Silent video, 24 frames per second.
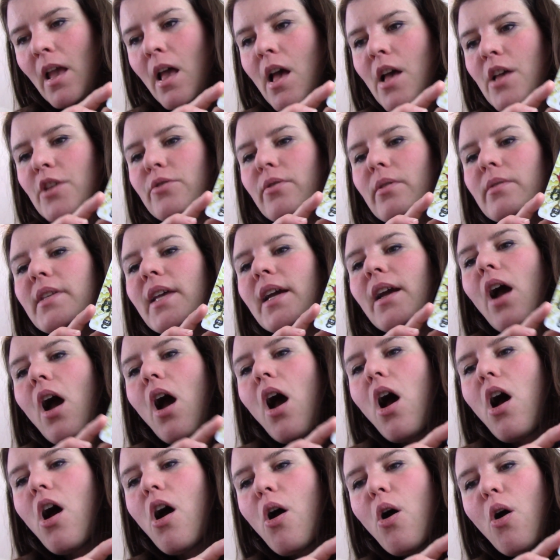So I was like,
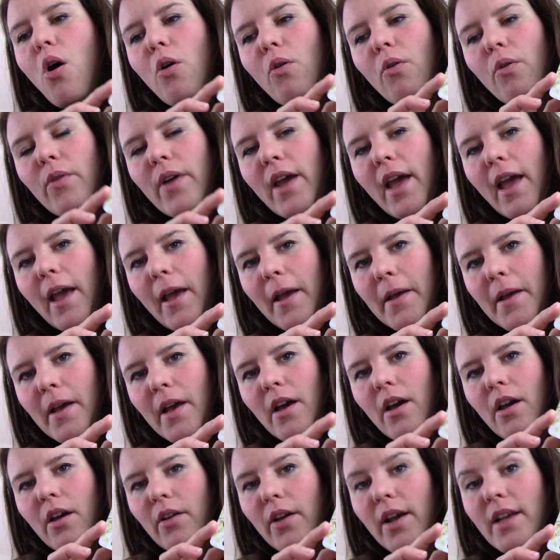oh, okay.
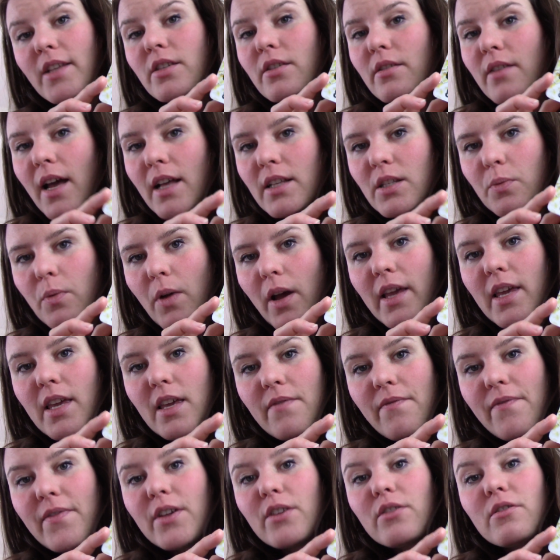All right, so that's why
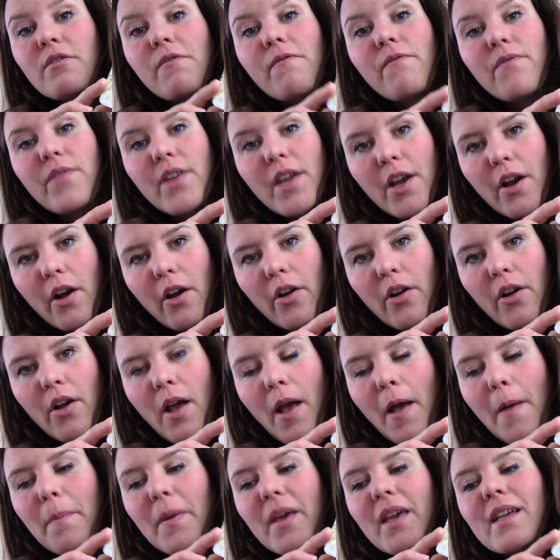he feels fear,
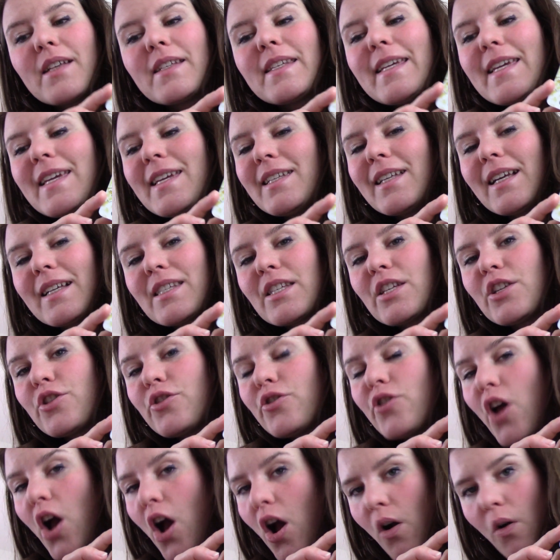because he doesn't
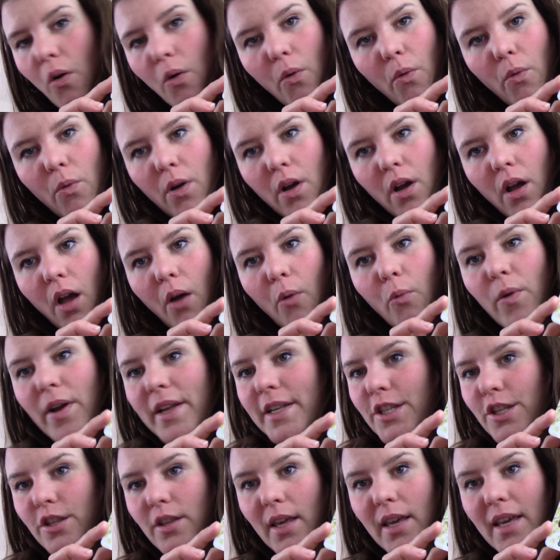know
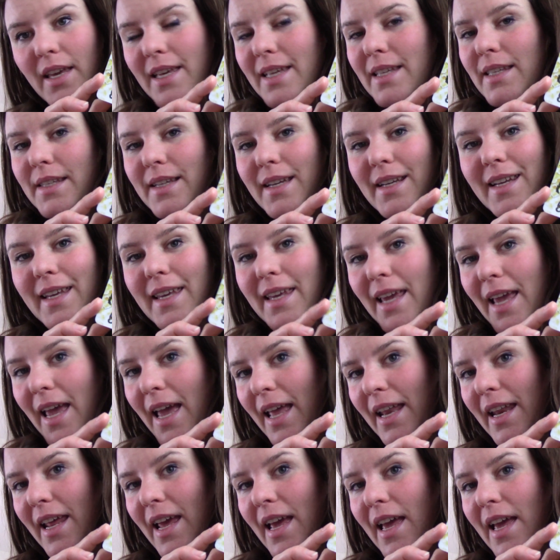which thing he's going to
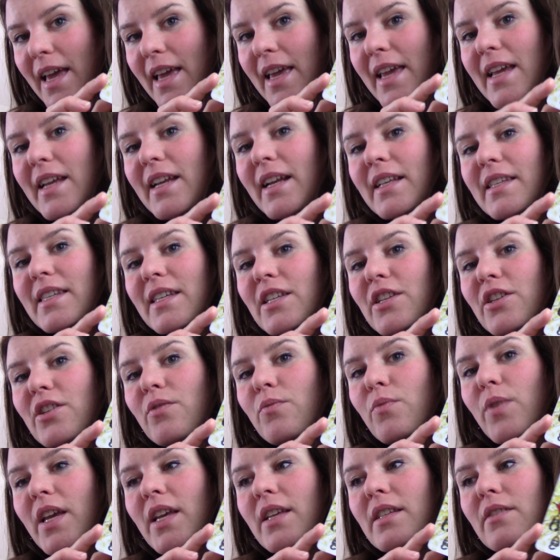get.
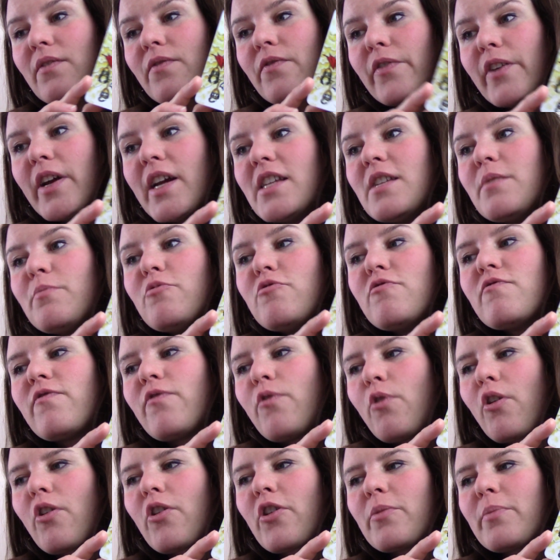He's afraid to move
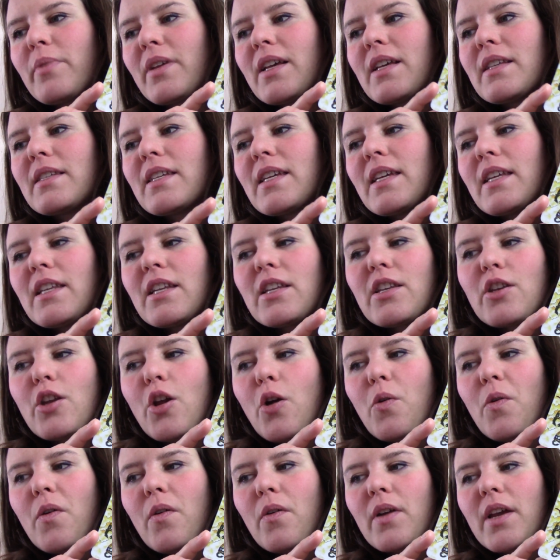forward because he doesn't
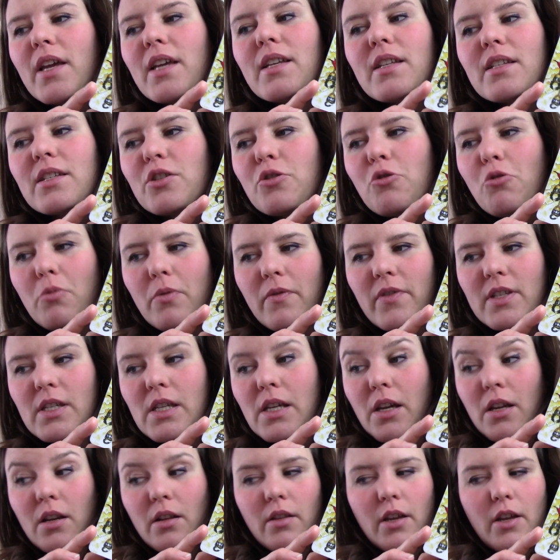know if
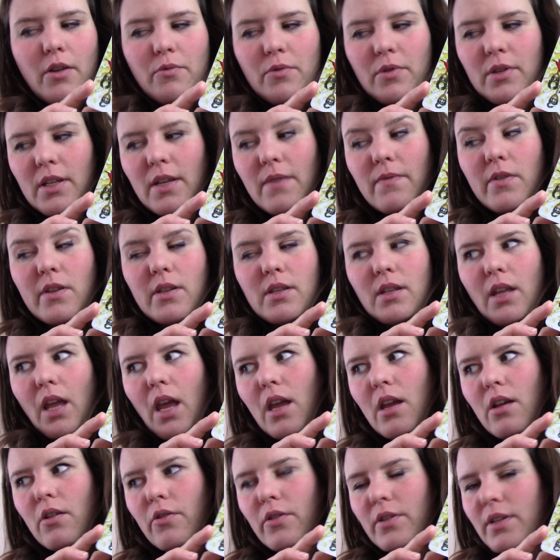he's going to like receive the
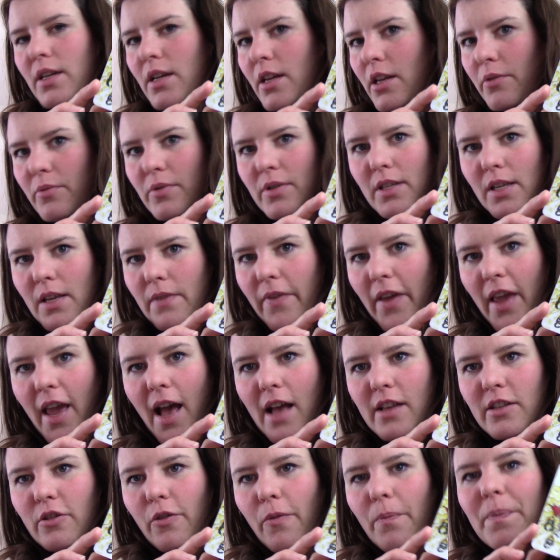snake or is he going to receive the
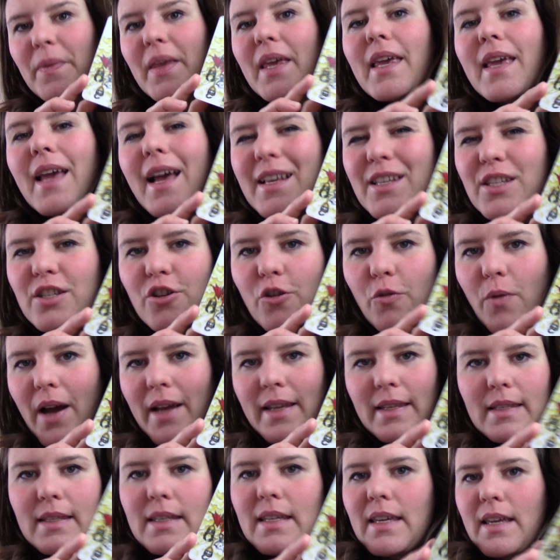castle. He has no
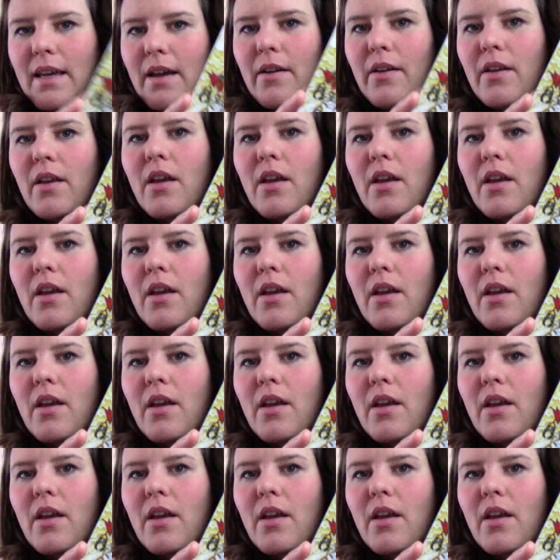idea.